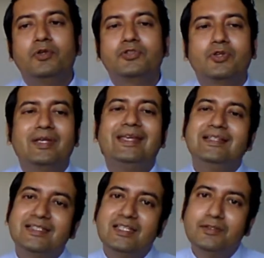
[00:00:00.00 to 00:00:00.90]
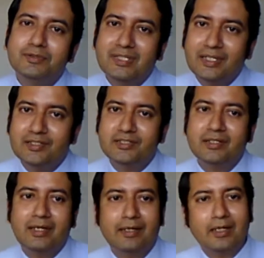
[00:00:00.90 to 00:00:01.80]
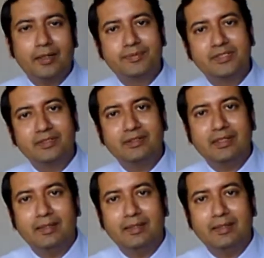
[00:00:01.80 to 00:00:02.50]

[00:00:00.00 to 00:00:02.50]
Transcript: So easy usage, adoption,